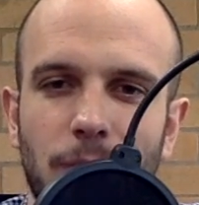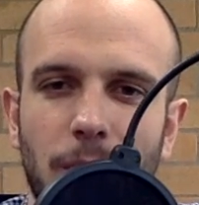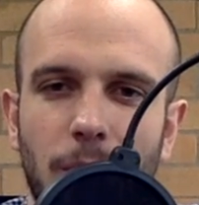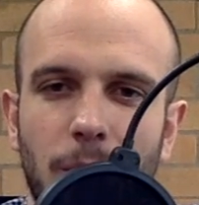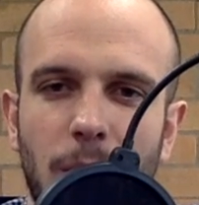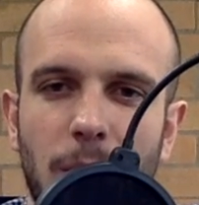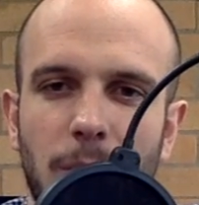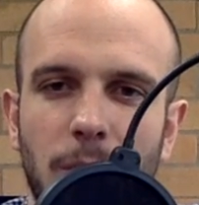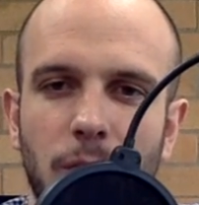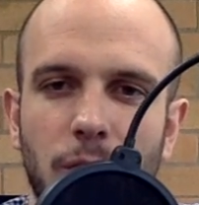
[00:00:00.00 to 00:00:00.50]

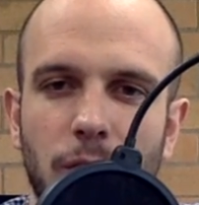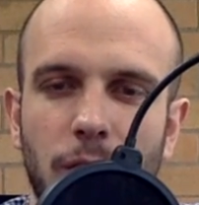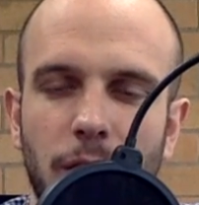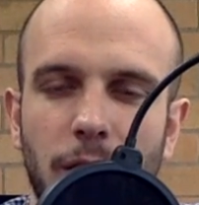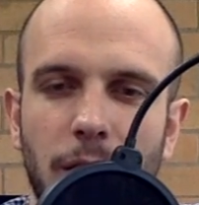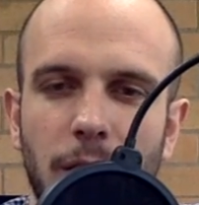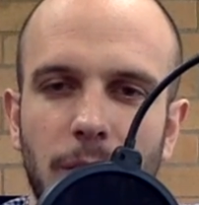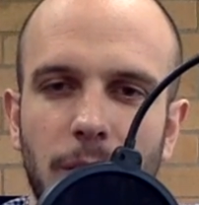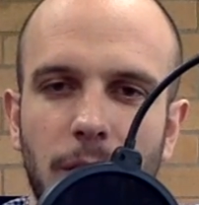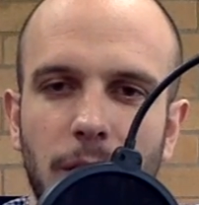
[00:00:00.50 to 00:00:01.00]
maybe try and
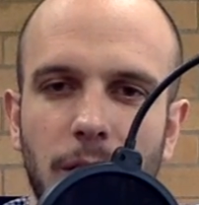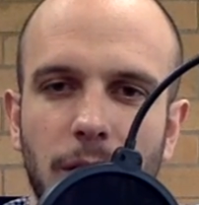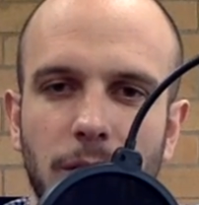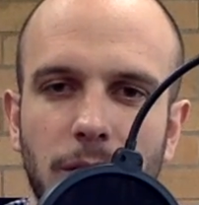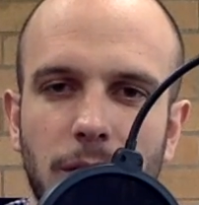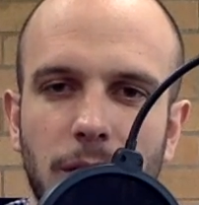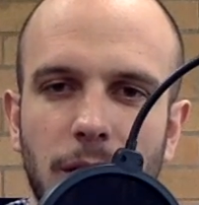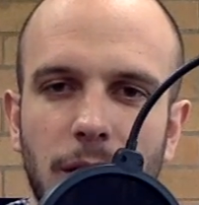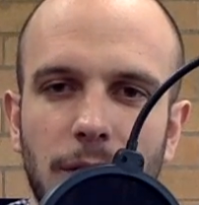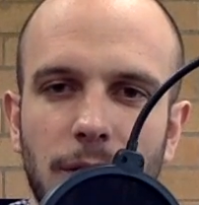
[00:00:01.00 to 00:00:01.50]
get me
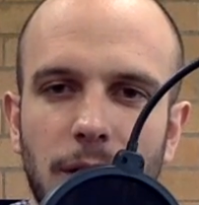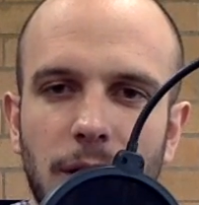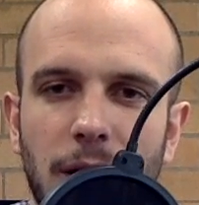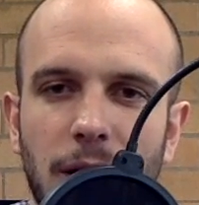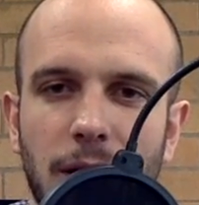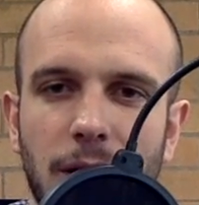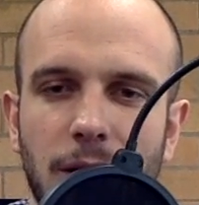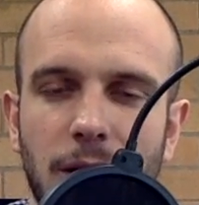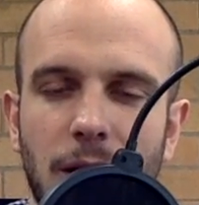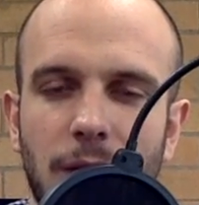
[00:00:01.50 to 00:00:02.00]
to get the
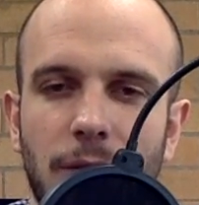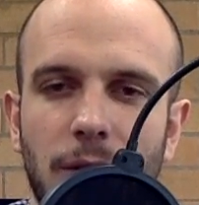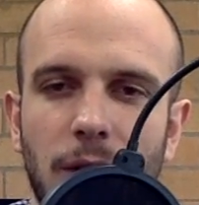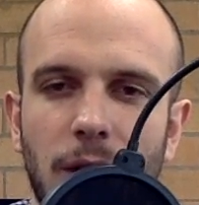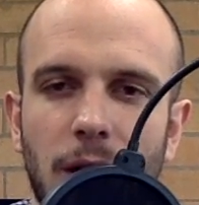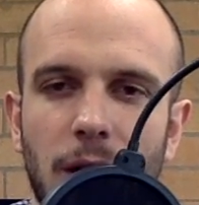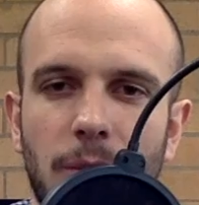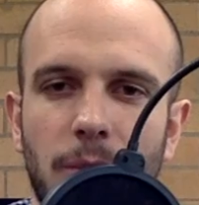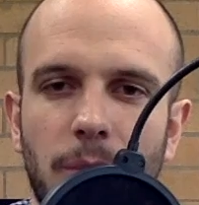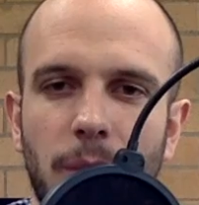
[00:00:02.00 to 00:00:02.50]
next level
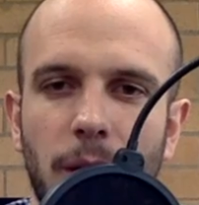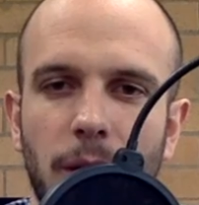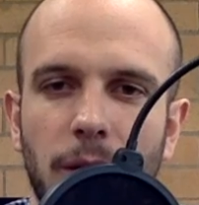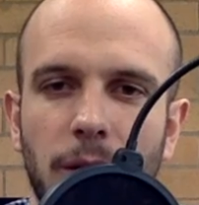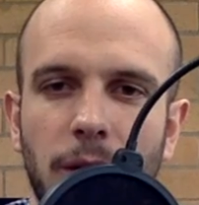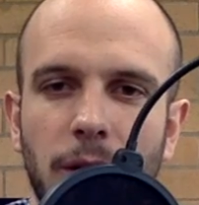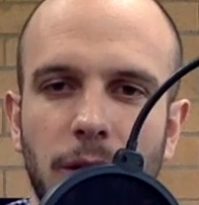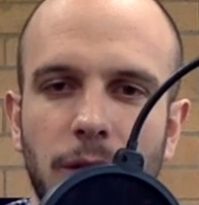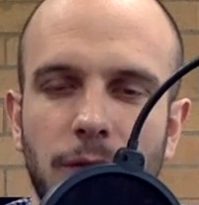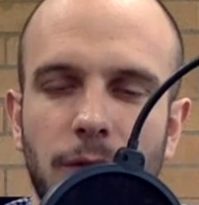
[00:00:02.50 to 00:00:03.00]
up. But
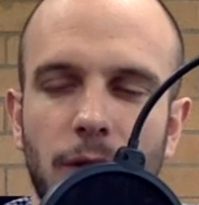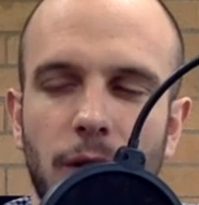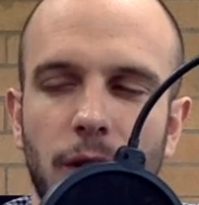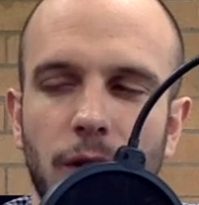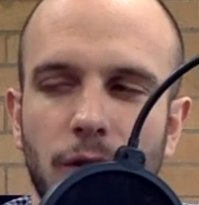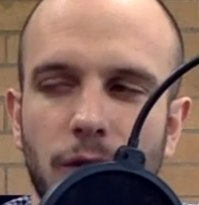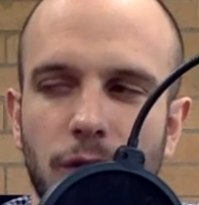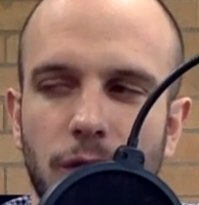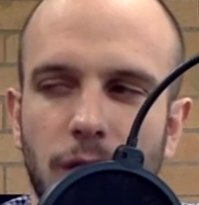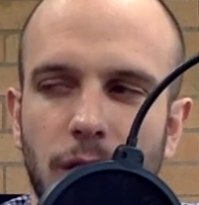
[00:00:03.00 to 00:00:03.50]
it's very
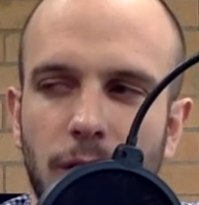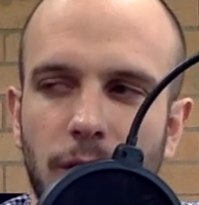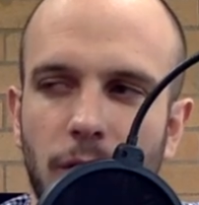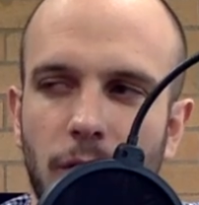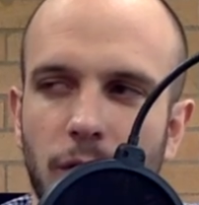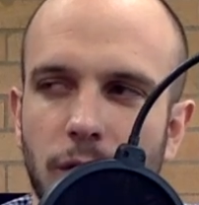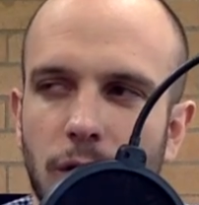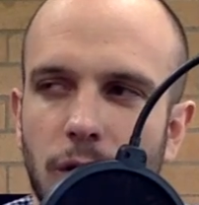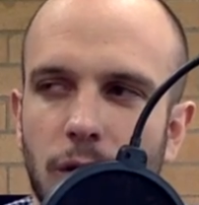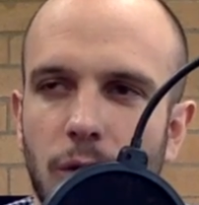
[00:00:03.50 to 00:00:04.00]
interesting for
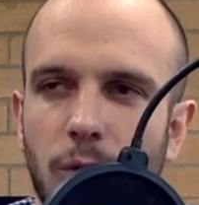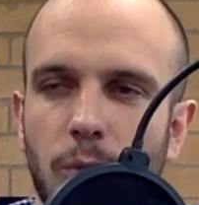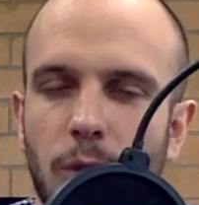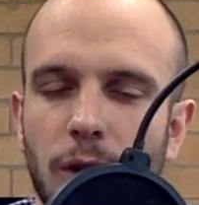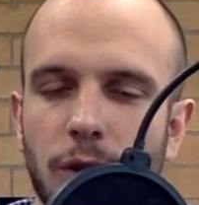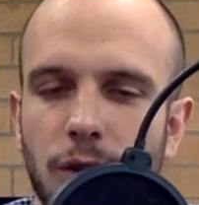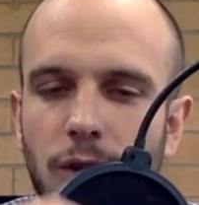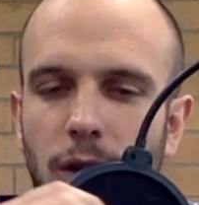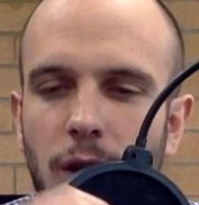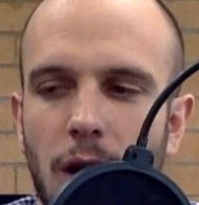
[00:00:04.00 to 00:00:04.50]
those of you who
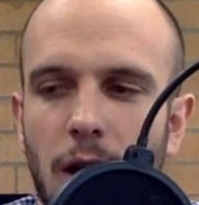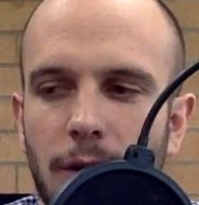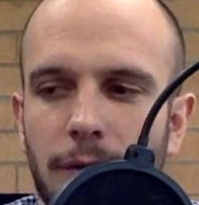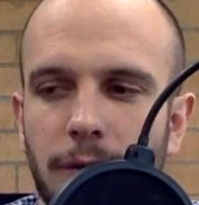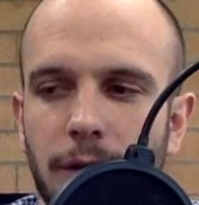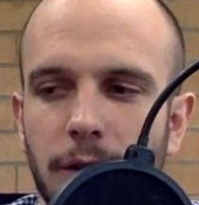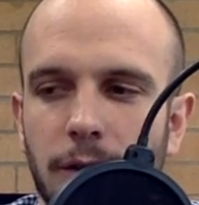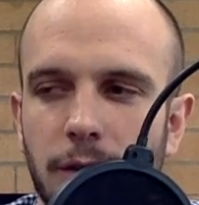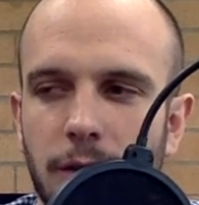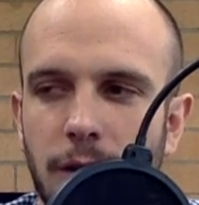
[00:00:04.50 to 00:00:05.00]
watch The
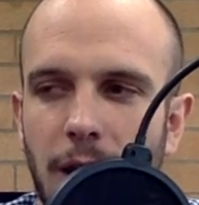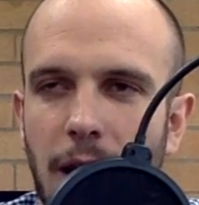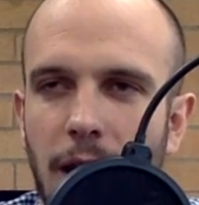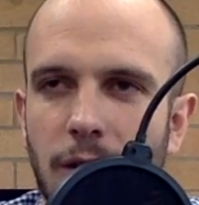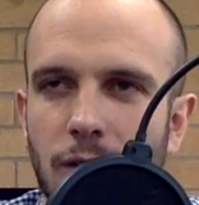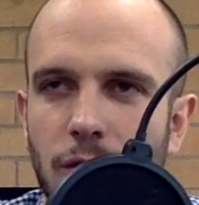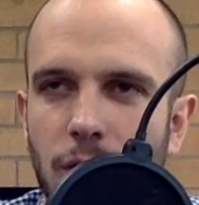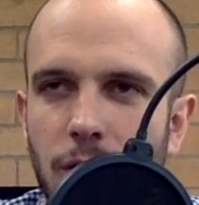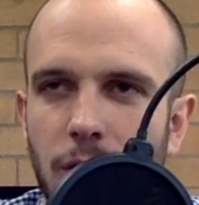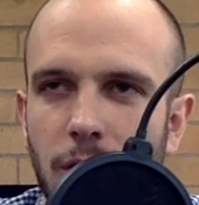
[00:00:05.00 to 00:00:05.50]
Office.
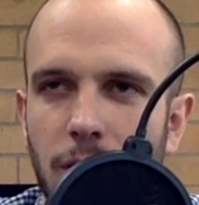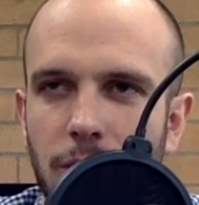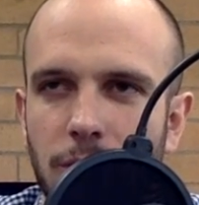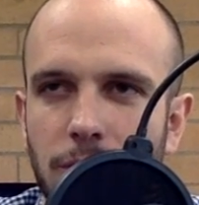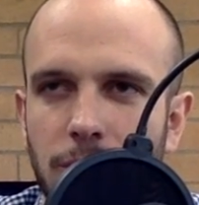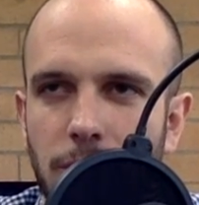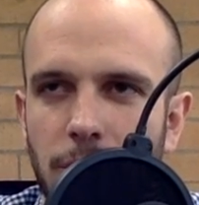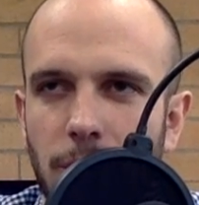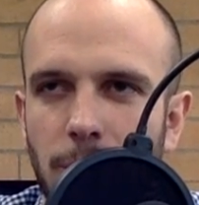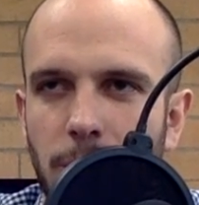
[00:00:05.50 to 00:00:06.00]
Angela,
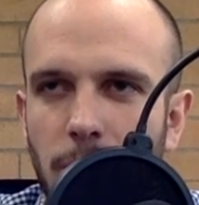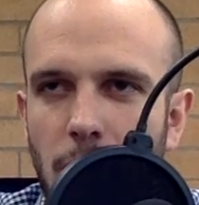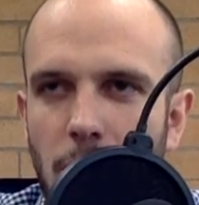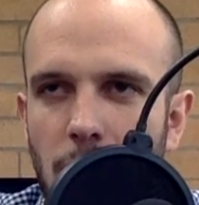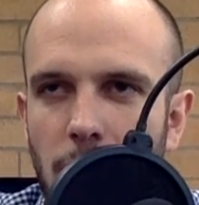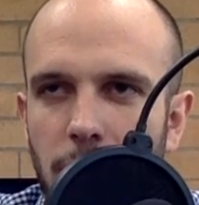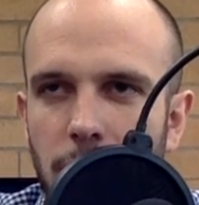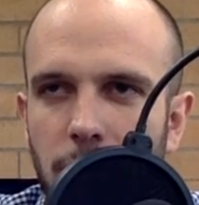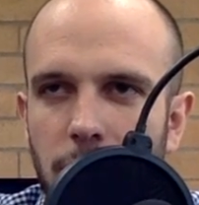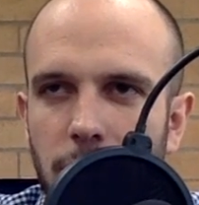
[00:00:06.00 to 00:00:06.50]
the
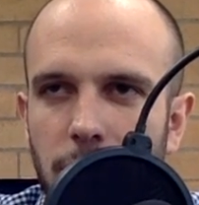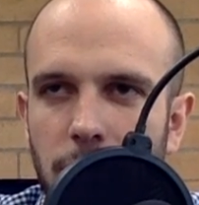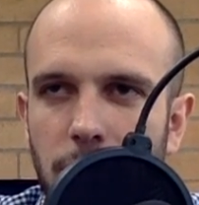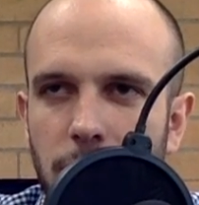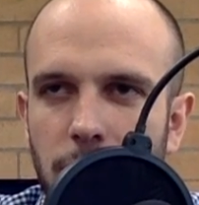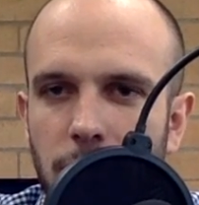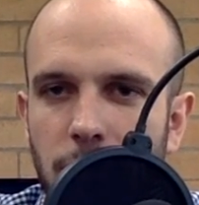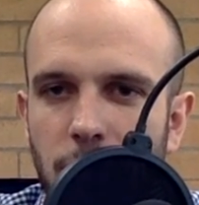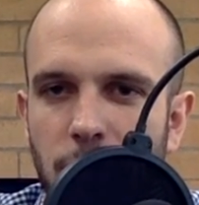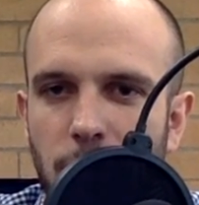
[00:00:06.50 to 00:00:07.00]
blonde,
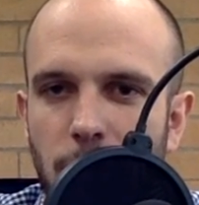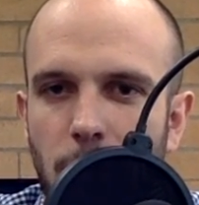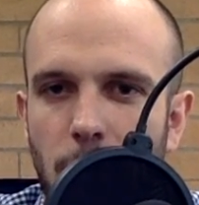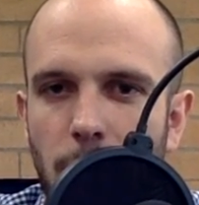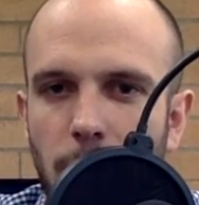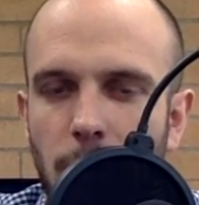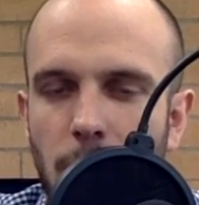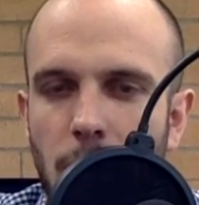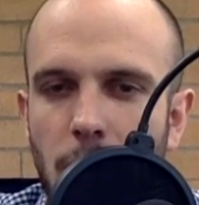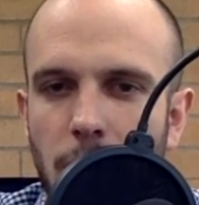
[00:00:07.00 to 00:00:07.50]
the small
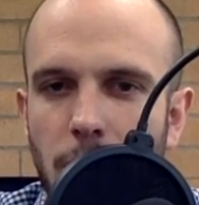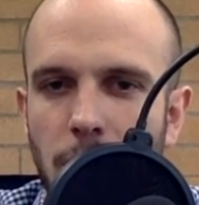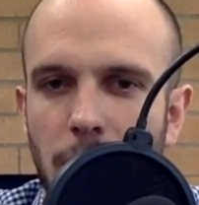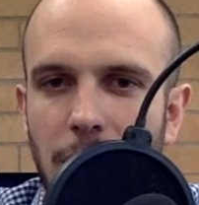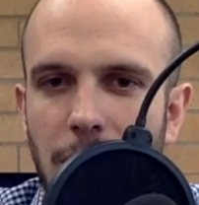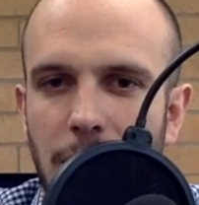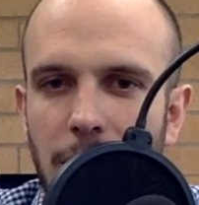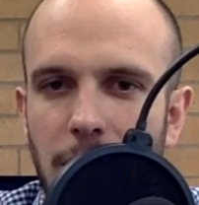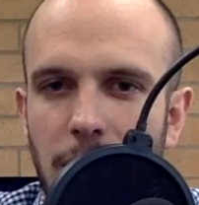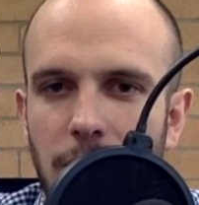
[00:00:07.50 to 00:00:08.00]
blonde
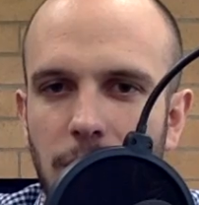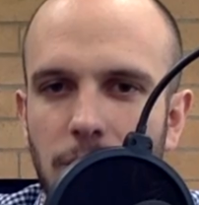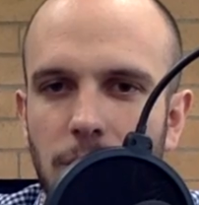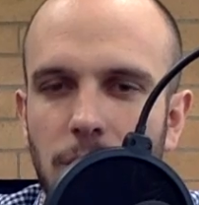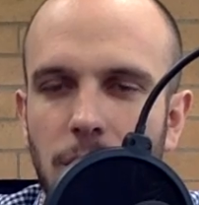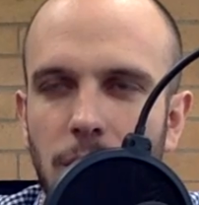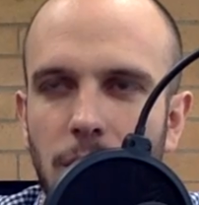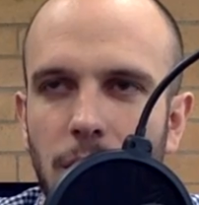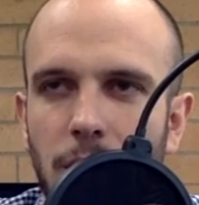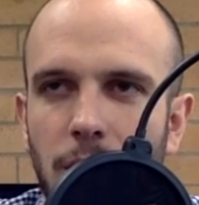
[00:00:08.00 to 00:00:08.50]
lady,
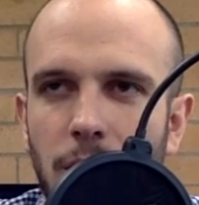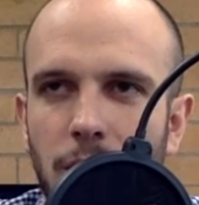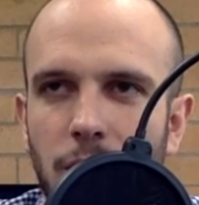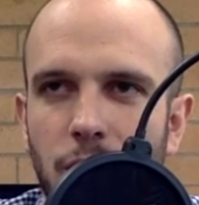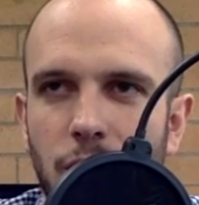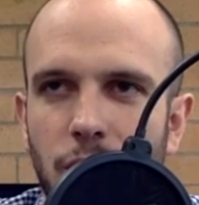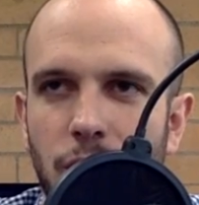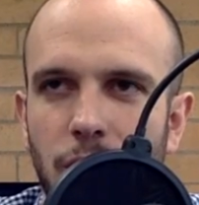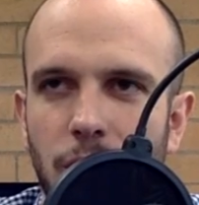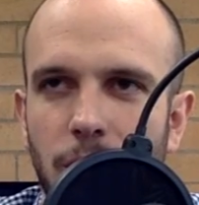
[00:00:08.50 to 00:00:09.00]

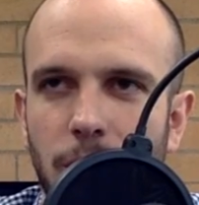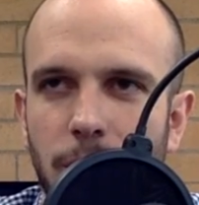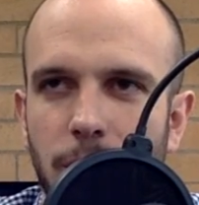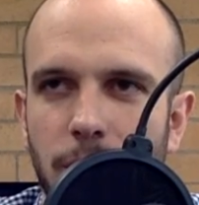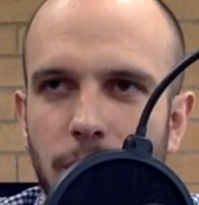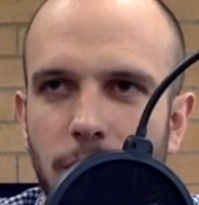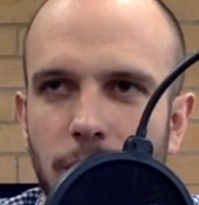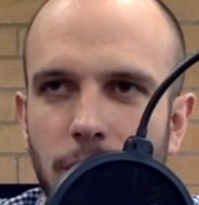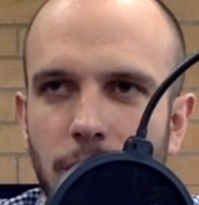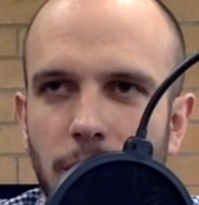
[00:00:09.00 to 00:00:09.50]
she
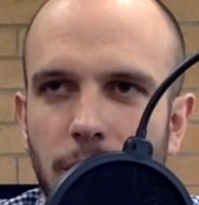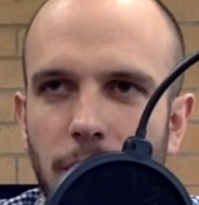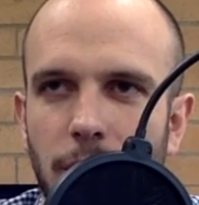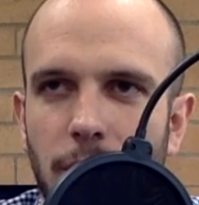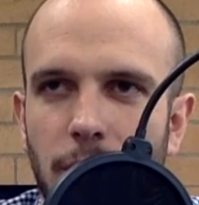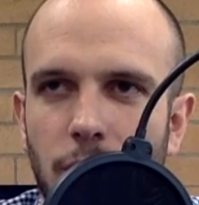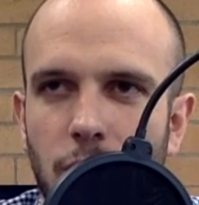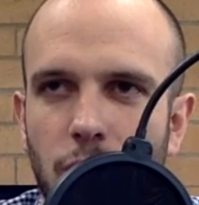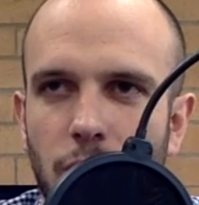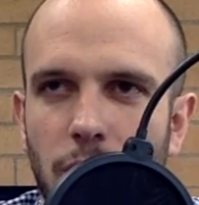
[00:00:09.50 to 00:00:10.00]
was in
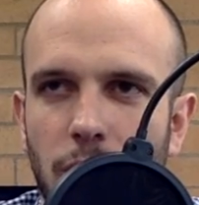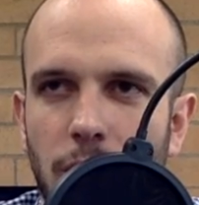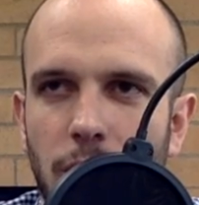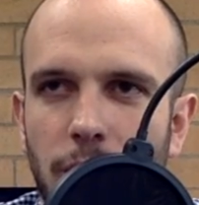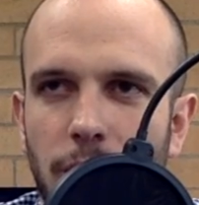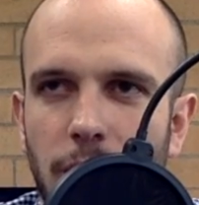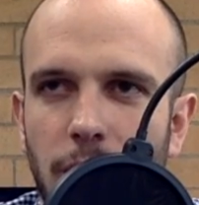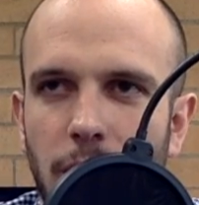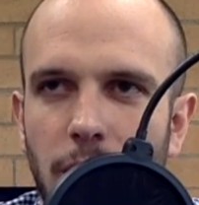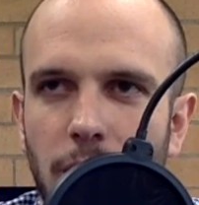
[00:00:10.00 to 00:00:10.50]
the Trello
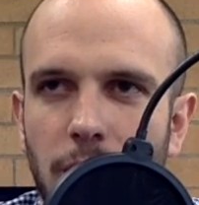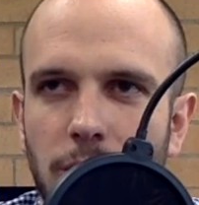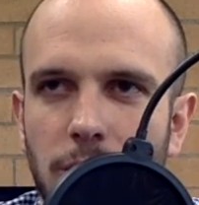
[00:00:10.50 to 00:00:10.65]
video.